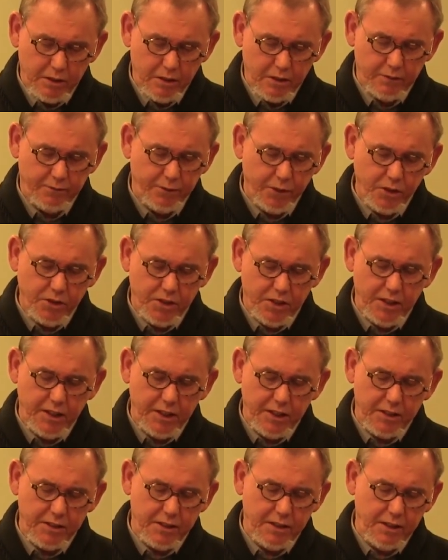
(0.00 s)
the first
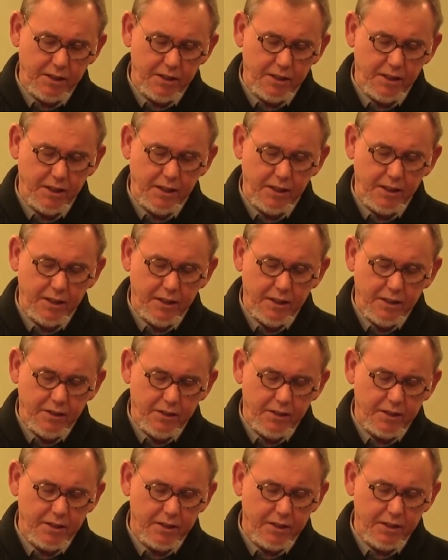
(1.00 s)
thing is they
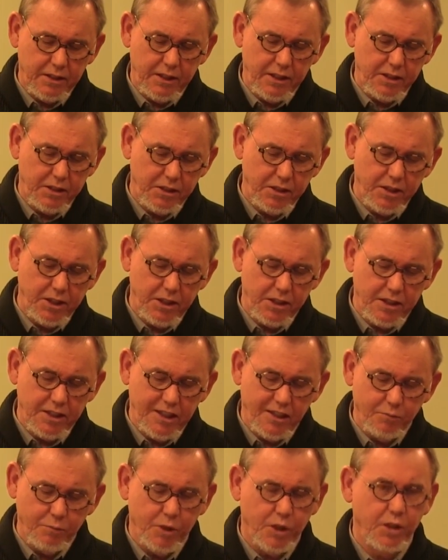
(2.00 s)
think that they suggest the
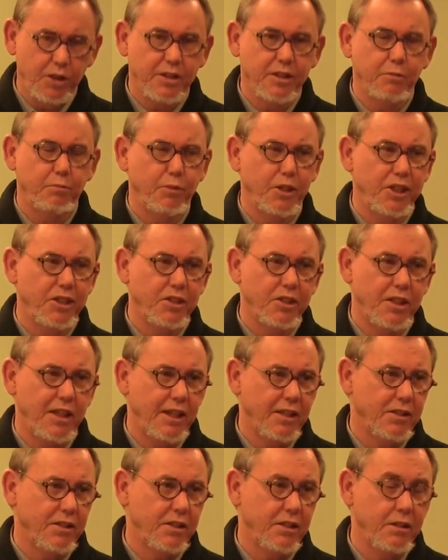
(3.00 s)
government look at means
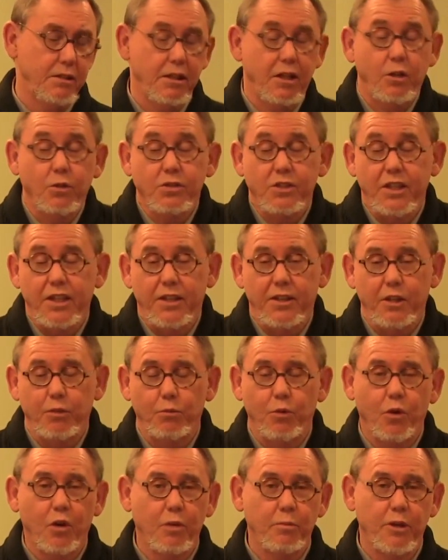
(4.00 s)
testing. They don't say
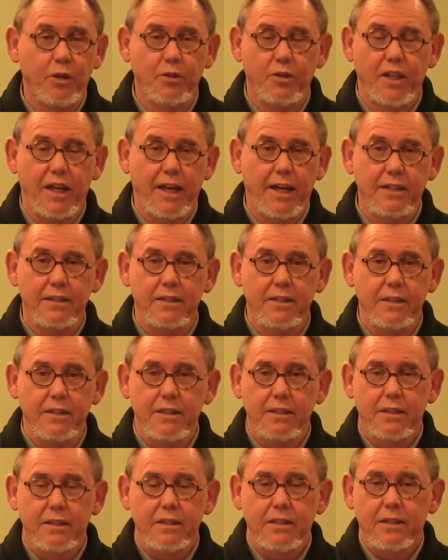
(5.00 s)
anything more about that.
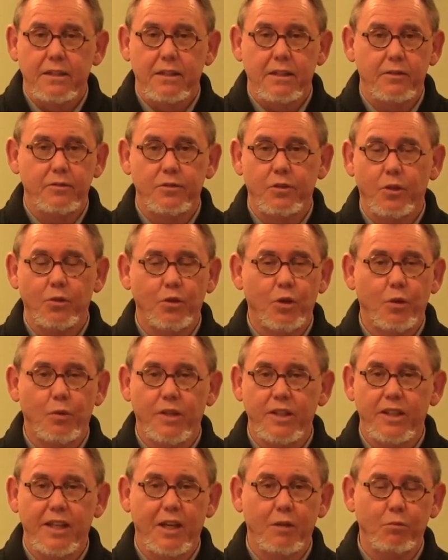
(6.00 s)
Don't know
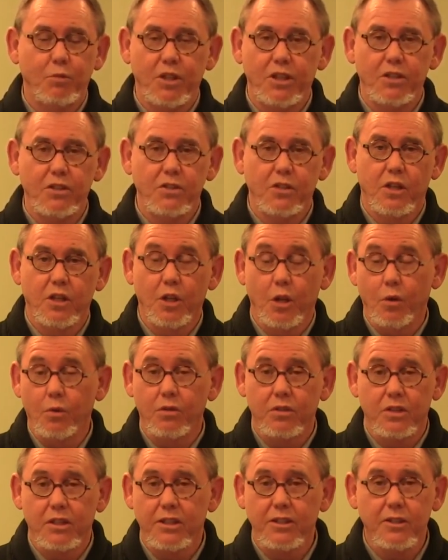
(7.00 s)
what that means,
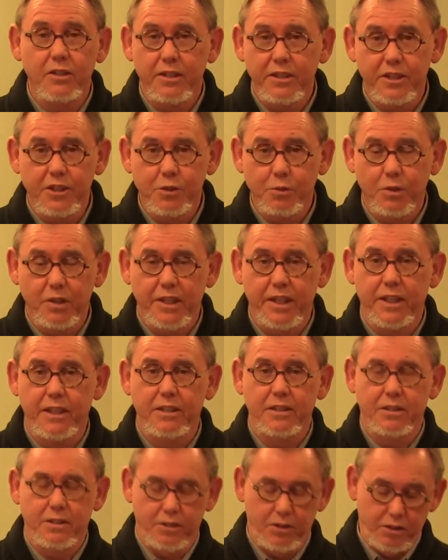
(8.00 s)
although clearly it's
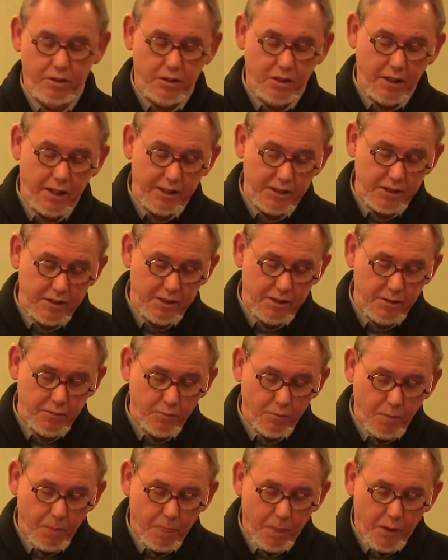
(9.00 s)
related to cost.
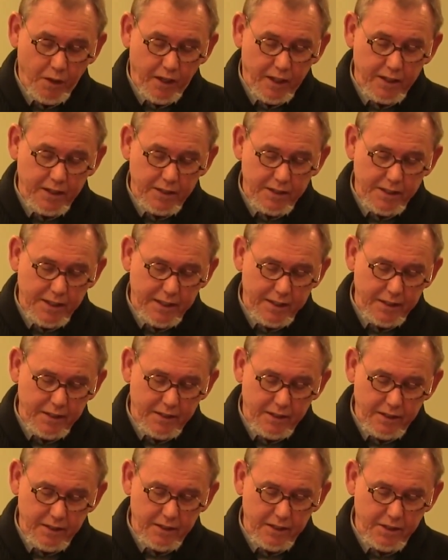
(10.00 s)
And the
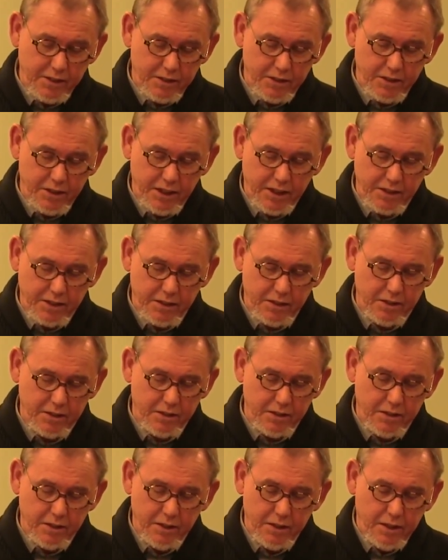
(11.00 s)
second thing they suggest
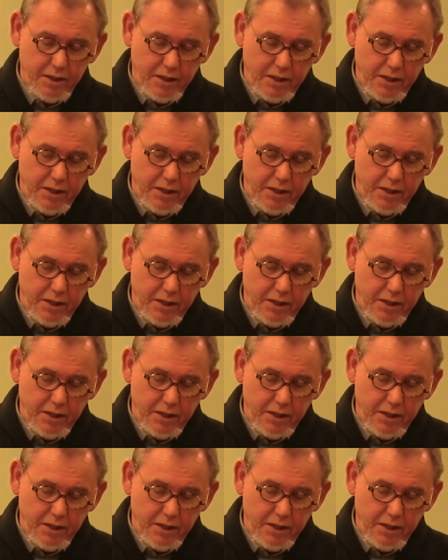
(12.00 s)
is